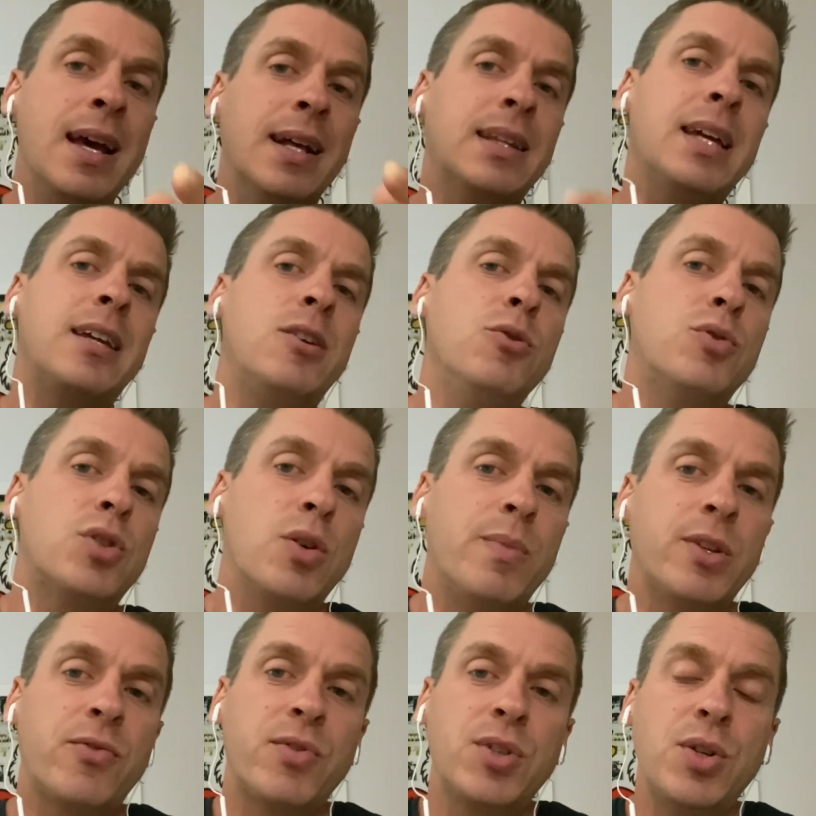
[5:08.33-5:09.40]
Thank you so
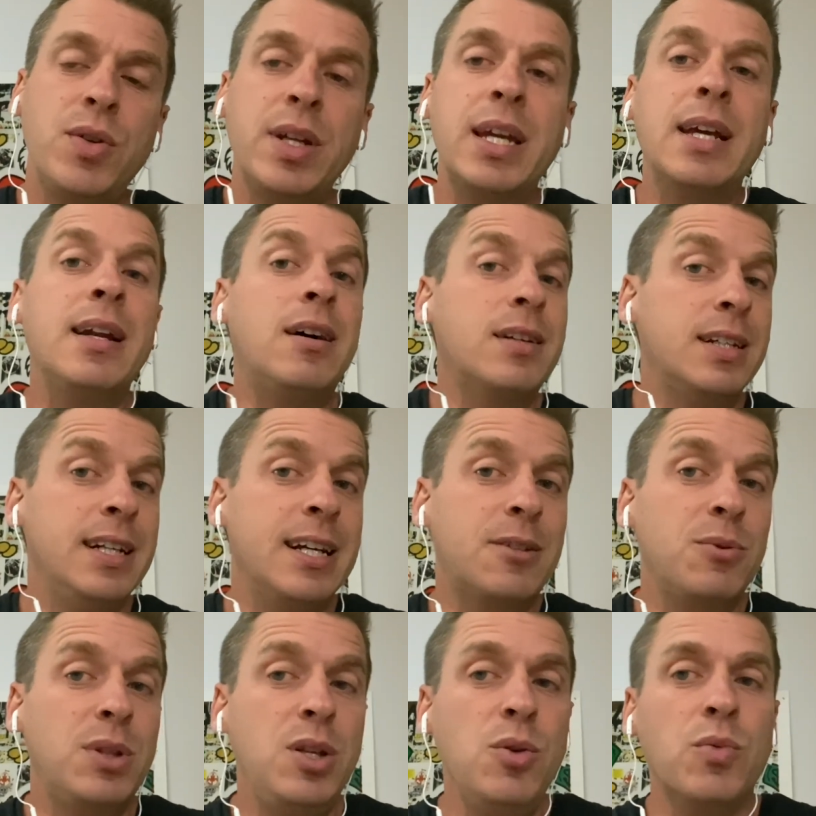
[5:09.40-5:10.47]
much for tuning in. I'll connect
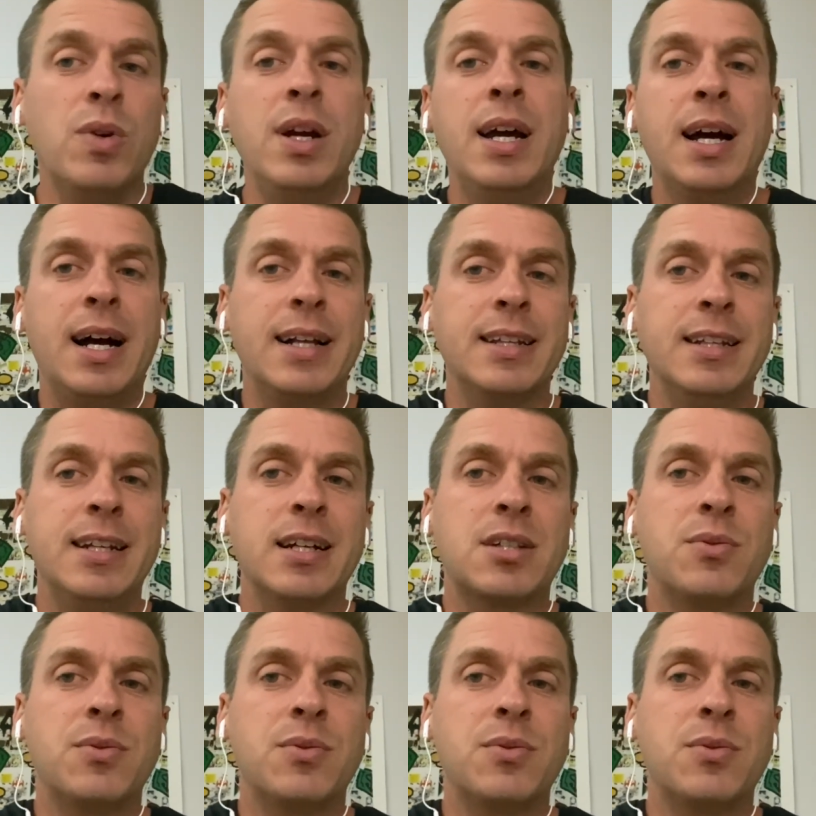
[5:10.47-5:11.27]
with you on the next